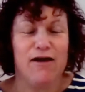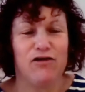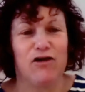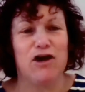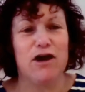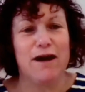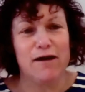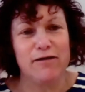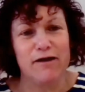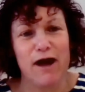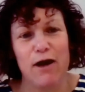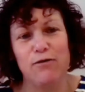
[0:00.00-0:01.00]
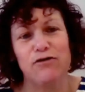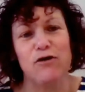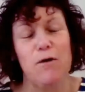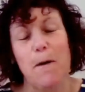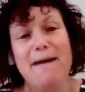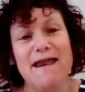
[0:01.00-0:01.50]
So you need to go to
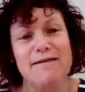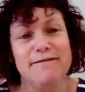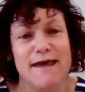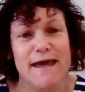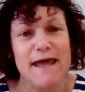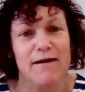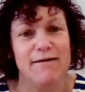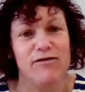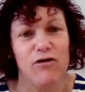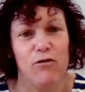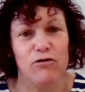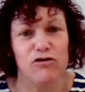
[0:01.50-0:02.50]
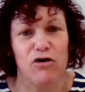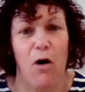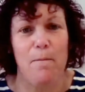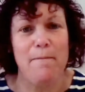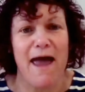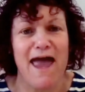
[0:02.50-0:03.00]
menti.com,